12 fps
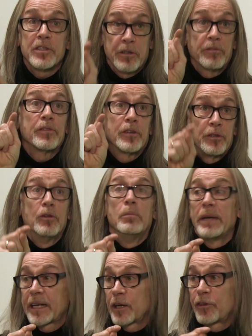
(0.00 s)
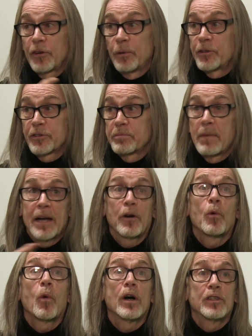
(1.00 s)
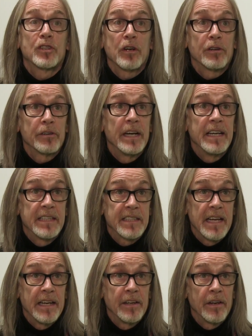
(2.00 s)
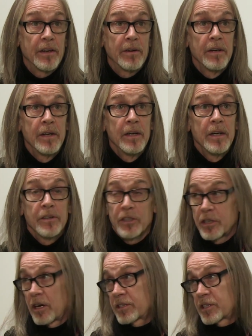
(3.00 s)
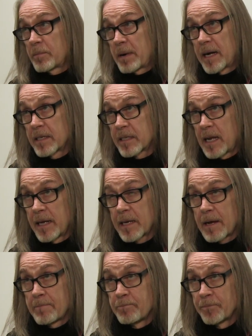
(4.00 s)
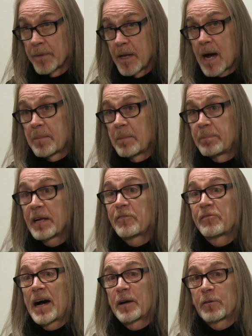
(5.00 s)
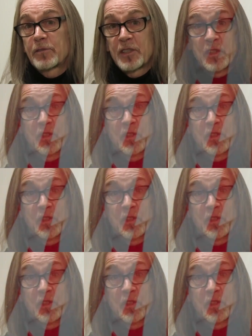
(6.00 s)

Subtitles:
stuff, you'll make it through. It doesn't matter what genre it's in, you know. There's lots of bands like, I'm a big fan of the